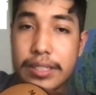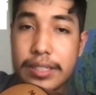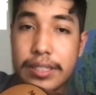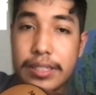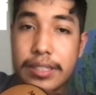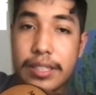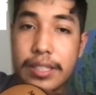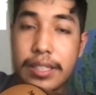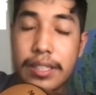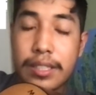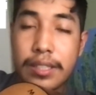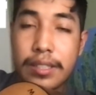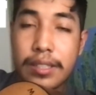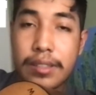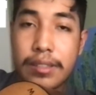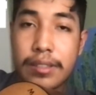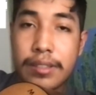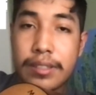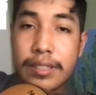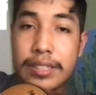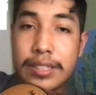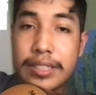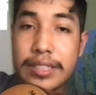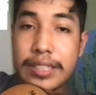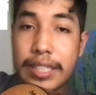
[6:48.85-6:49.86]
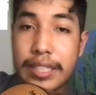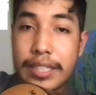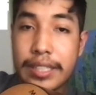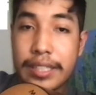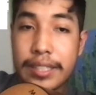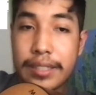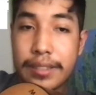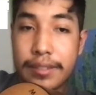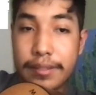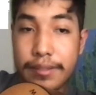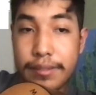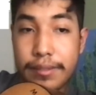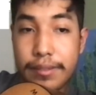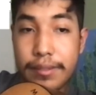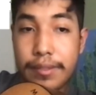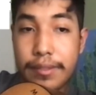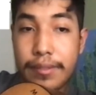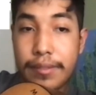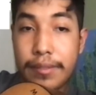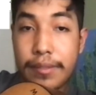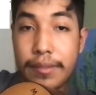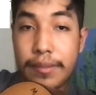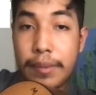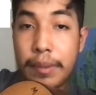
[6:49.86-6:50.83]
the second
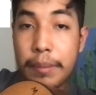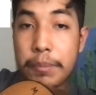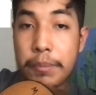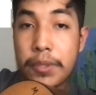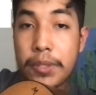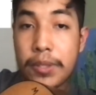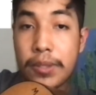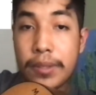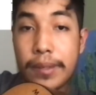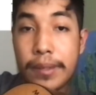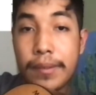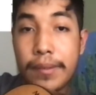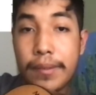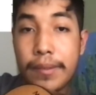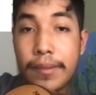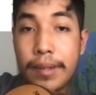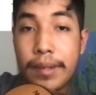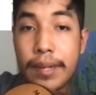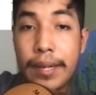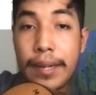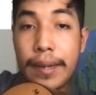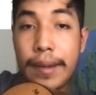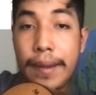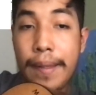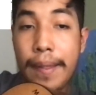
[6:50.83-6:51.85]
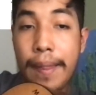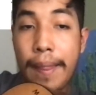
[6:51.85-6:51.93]
member, right?